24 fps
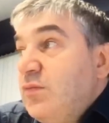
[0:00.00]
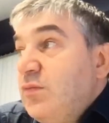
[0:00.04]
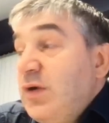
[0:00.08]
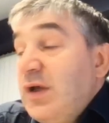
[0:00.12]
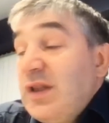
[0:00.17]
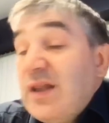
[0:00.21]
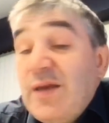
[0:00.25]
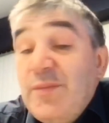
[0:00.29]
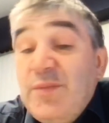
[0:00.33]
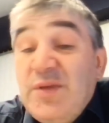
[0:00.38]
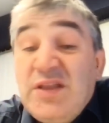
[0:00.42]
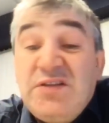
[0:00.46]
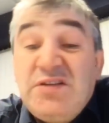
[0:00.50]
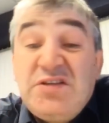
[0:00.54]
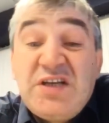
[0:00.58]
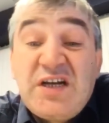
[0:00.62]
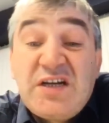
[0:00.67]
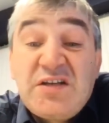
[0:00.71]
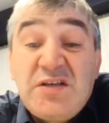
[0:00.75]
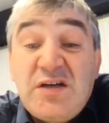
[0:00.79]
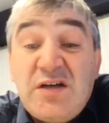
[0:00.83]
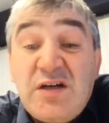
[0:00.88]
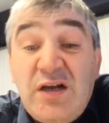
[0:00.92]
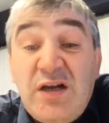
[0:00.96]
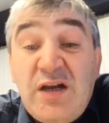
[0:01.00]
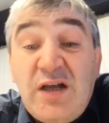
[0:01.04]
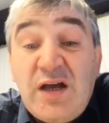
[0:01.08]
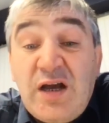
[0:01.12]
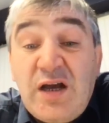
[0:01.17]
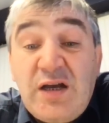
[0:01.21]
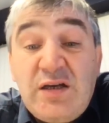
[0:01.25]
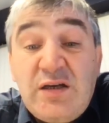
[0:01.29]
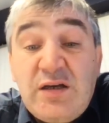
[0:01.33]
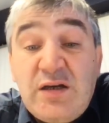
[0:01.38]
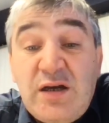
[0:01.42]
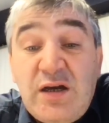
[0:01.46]
Well, I mean, technically,
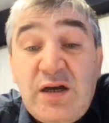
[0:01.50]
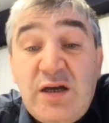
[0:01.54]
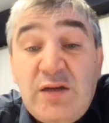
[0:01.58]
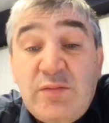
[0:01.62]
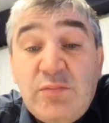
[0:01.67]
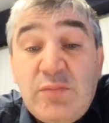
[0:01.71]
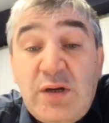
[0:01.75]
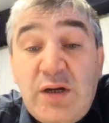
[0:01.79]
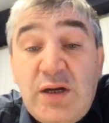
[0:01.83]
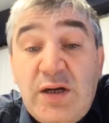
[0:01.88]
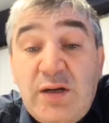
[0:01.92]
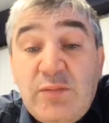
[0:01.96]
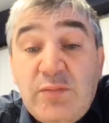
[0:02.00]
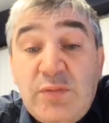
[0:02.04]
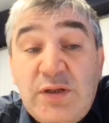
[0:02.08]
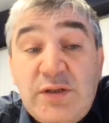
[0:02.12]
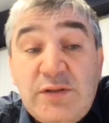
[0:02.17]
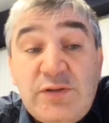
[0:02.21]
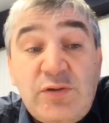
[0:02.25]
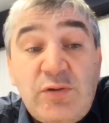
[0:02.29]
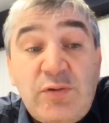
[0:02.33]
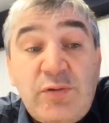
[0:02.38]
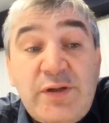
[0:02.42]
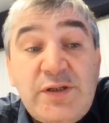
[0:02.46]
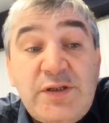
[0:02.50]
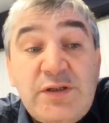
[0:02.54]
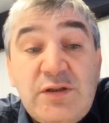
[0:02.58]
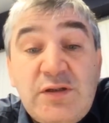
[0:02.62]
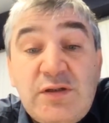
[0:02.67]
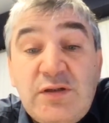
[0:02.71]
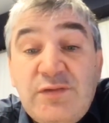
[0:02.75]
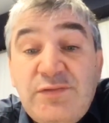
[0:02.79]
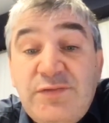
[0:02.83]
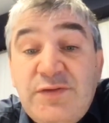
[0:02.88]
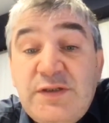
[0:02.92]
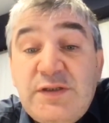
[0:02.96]
I'm a
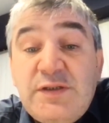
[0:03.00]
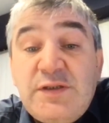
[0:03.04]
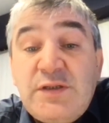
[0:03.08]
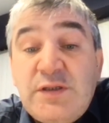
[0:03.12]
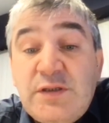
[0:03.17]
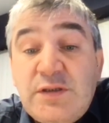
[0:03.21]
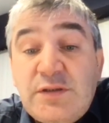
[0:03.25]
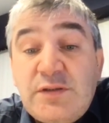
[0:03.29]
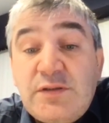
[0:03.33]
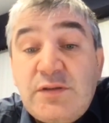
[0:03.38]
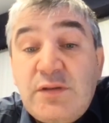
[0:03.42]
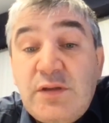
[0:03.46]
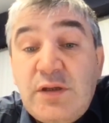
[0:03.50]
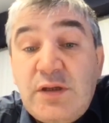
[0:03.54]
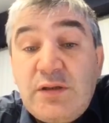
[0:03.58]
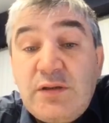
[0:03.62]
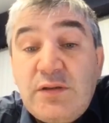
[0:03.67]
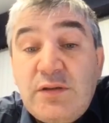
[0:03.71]
theoretical physicist.